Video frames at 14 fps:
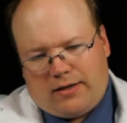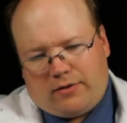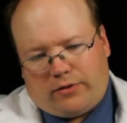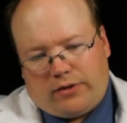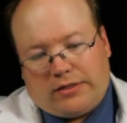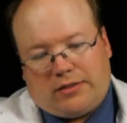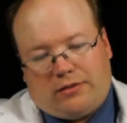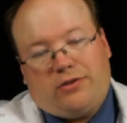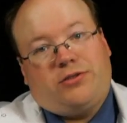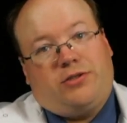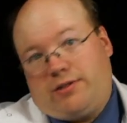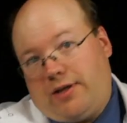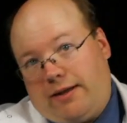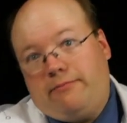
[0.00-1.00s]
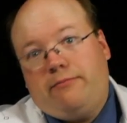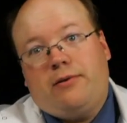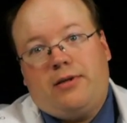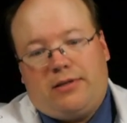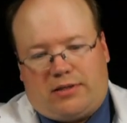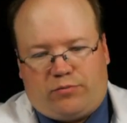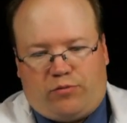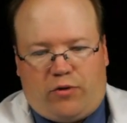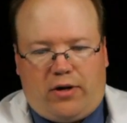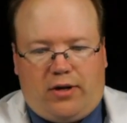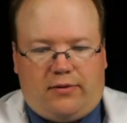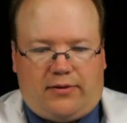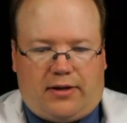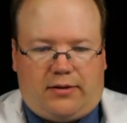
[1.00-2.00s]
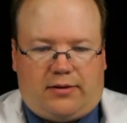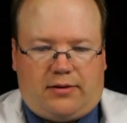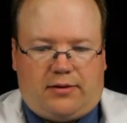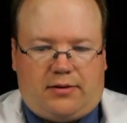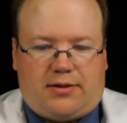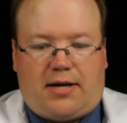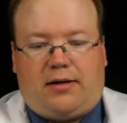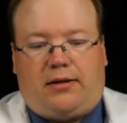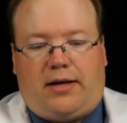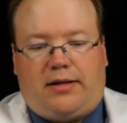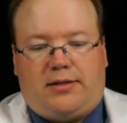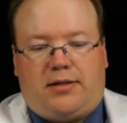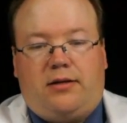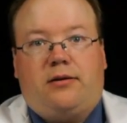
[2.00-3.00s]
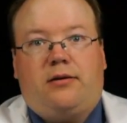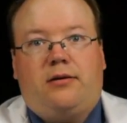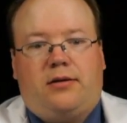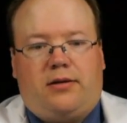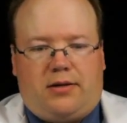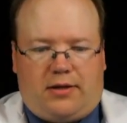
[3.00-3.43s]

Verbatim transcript: or at least it looks the same at this point. You've got tally lights here,